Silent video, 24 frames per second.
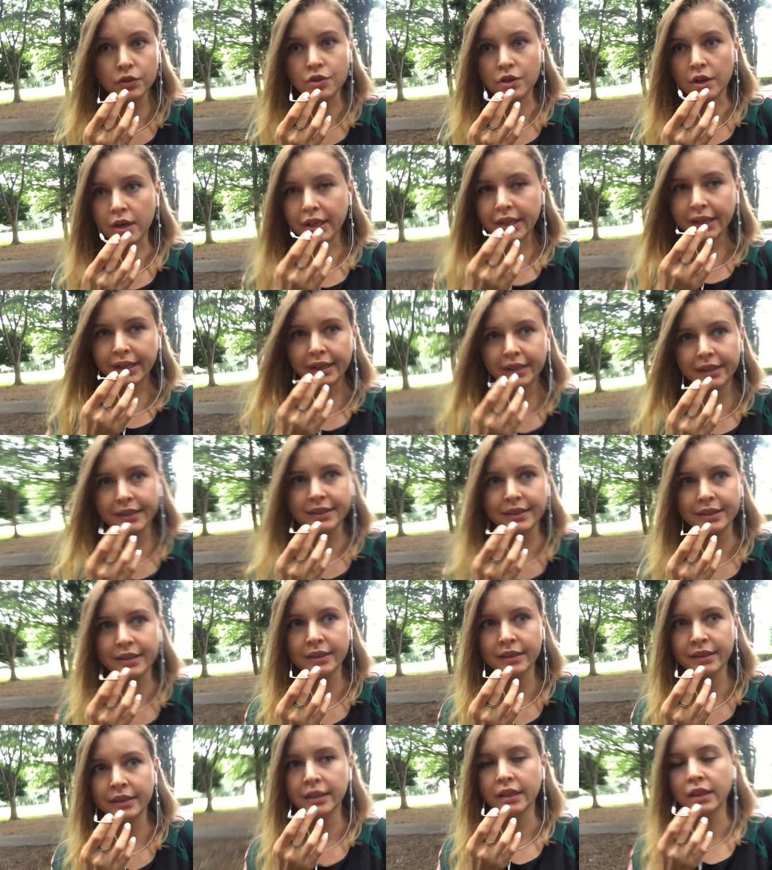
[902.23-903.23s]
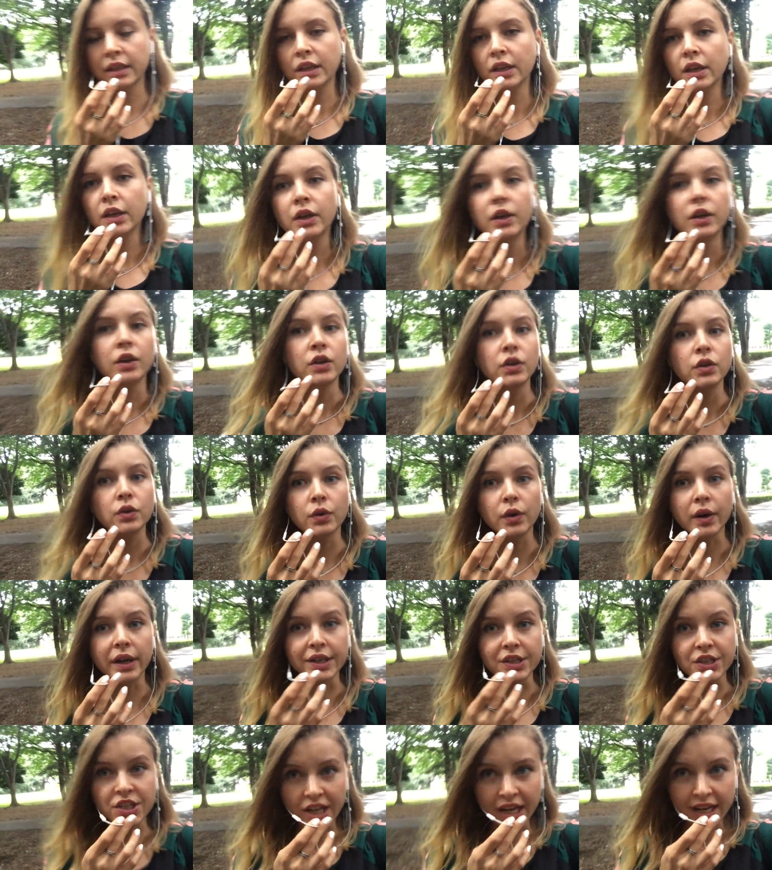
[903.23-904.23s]
target, you
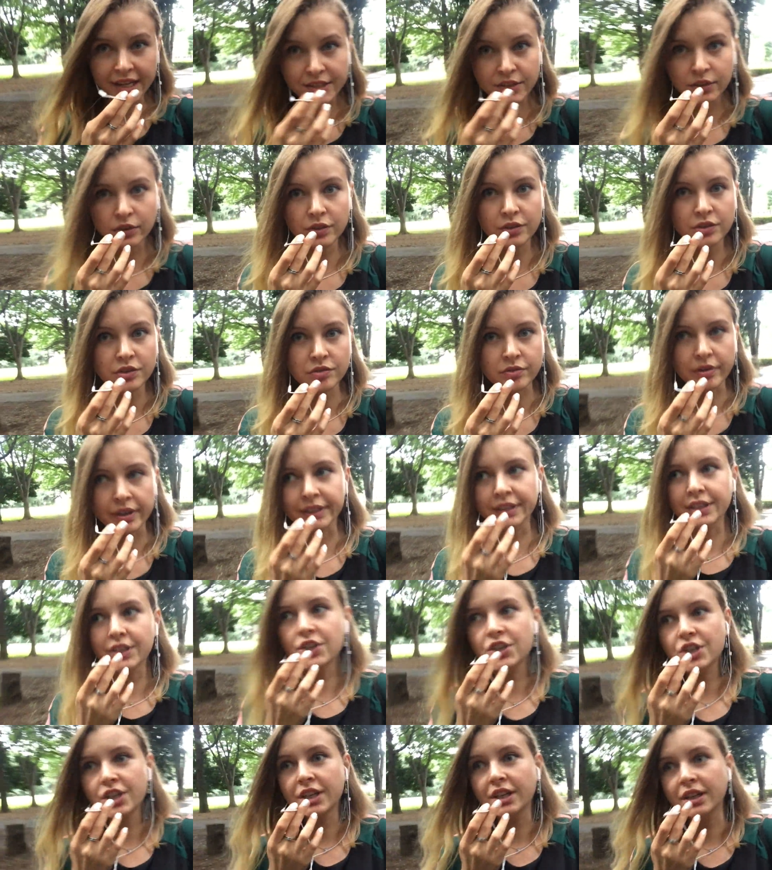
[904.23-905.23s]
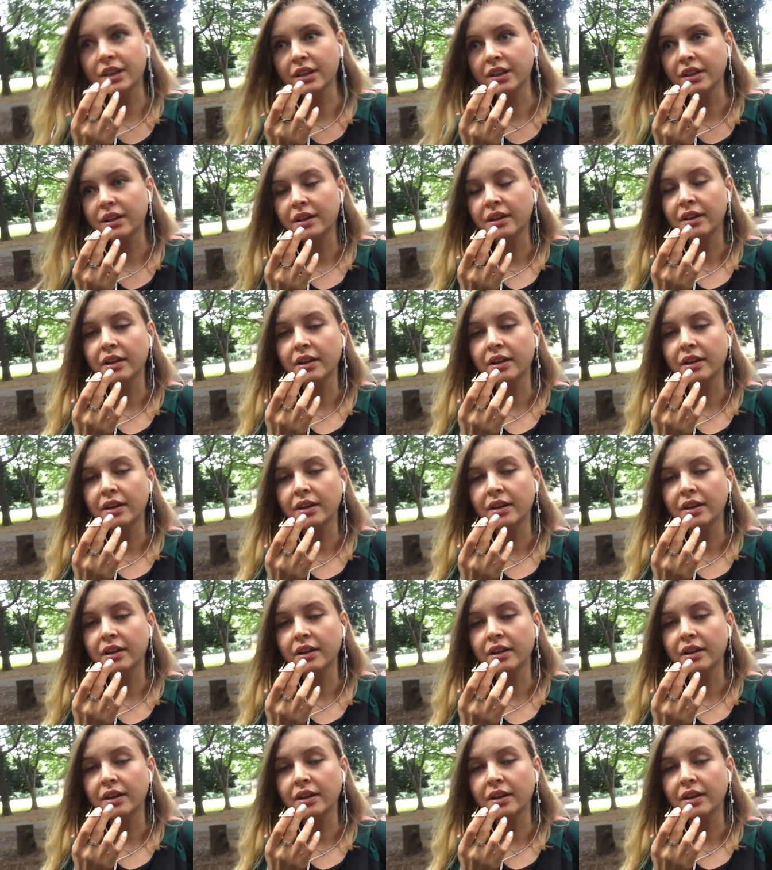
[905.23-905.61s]
adjust your strategy,